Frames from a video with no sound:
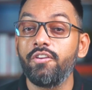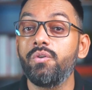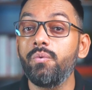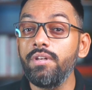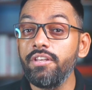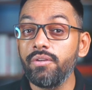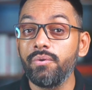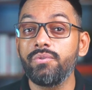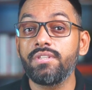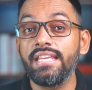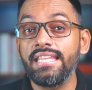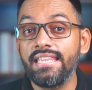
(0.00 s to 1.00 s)
You will
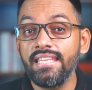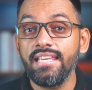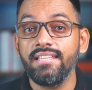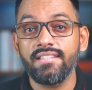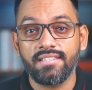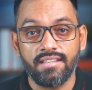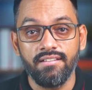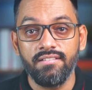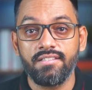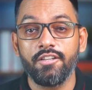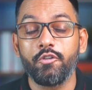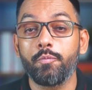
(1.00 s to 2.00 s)
use these
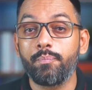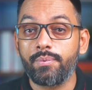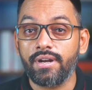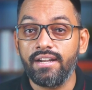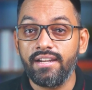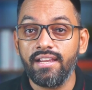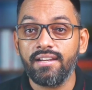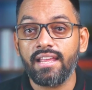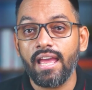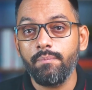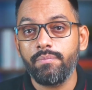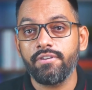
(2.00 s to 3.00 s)
skills to predict
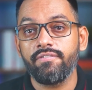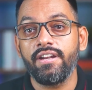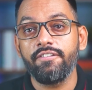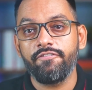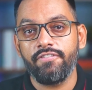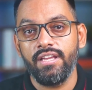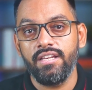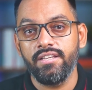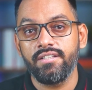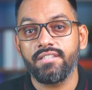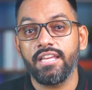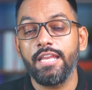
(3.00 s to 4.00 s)
and prevent
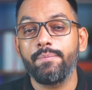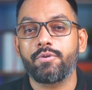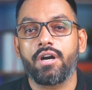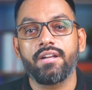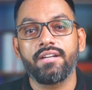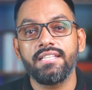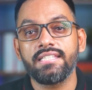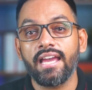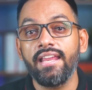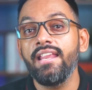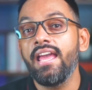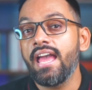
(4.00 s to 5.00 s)
failures in product
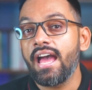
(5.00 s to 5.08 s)
design,